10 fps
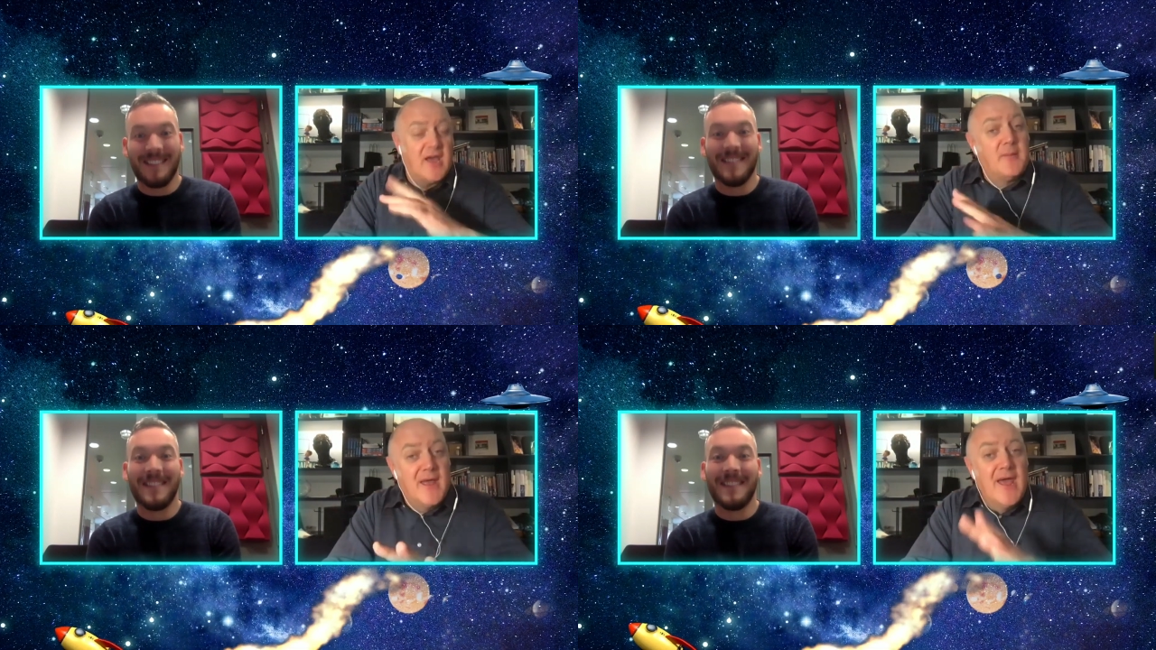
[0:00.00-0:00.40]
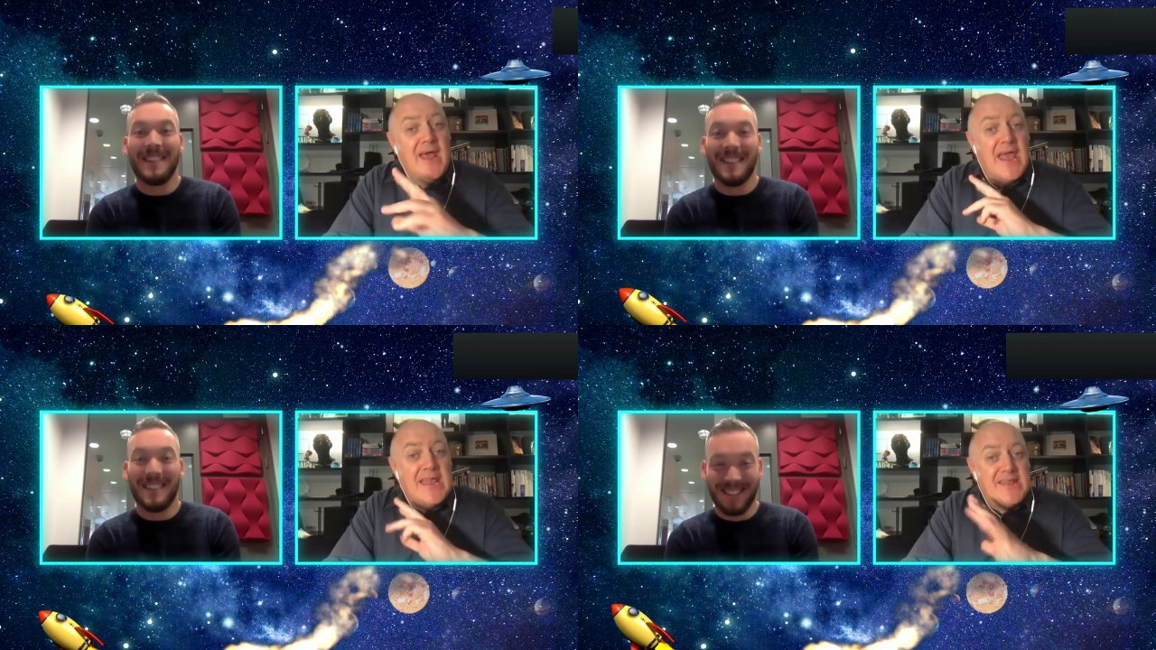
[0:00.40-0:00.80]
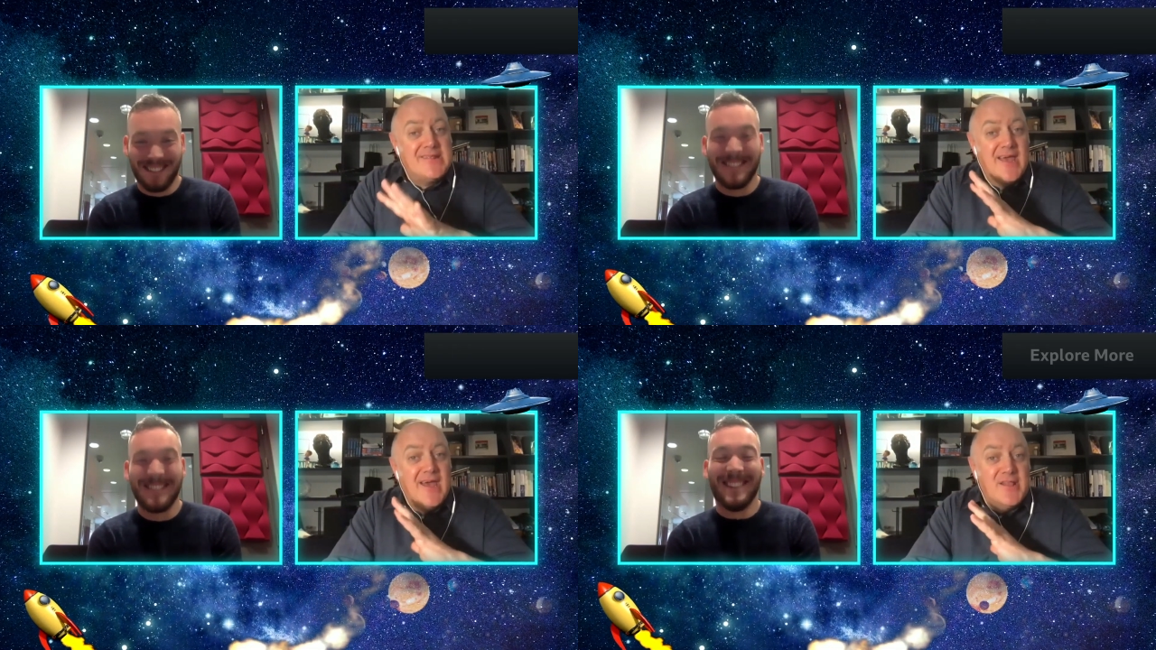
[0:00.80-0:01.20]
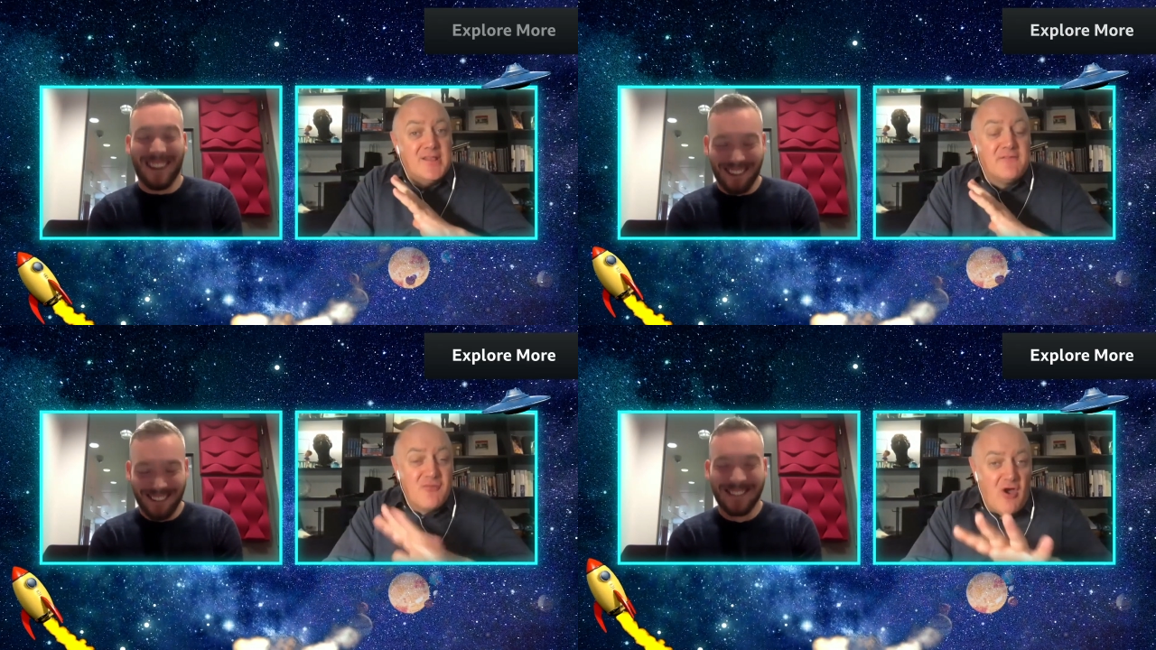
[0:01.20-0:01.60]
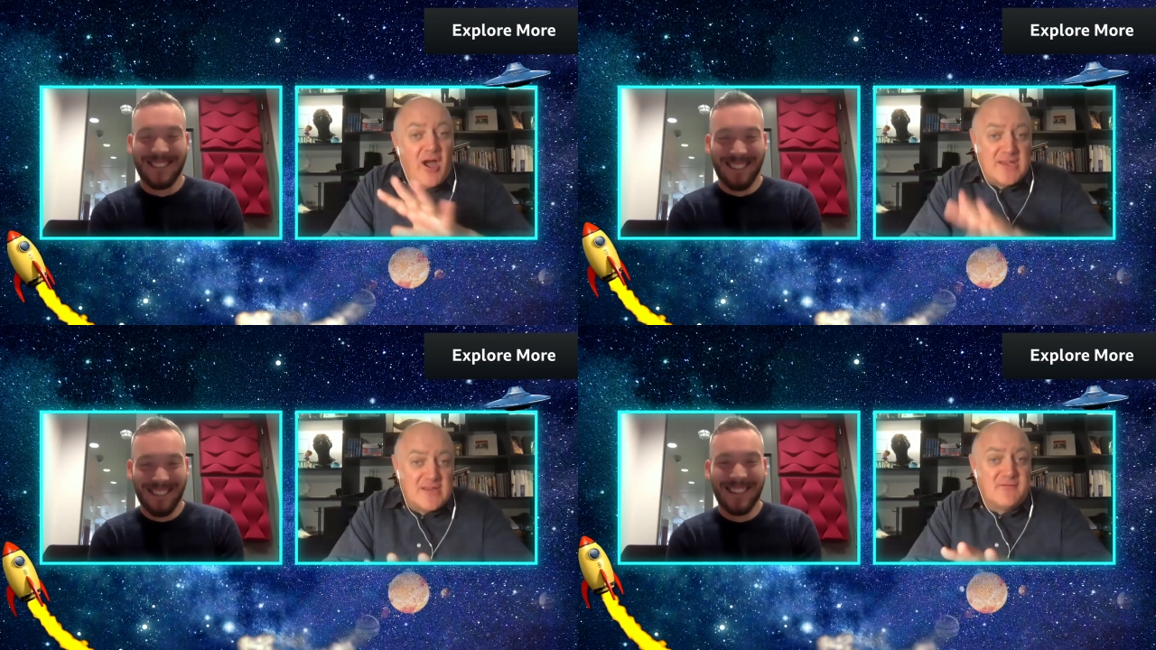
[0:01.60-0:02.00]
Speaker 1: I mean, it is the
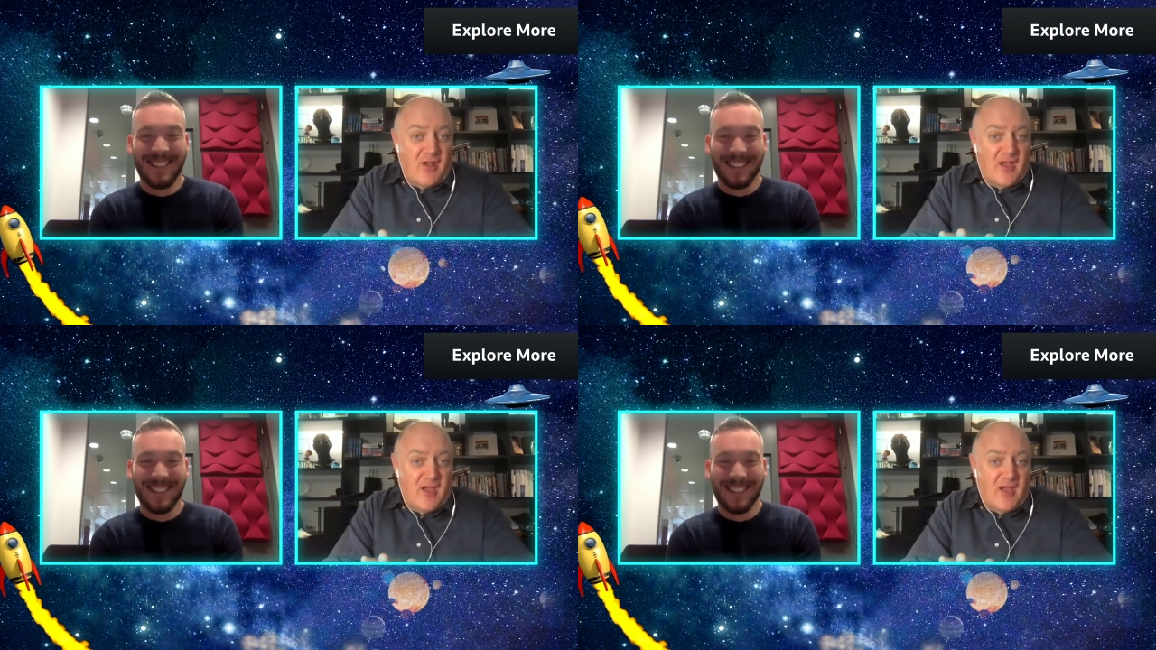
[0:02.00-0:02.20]
variety of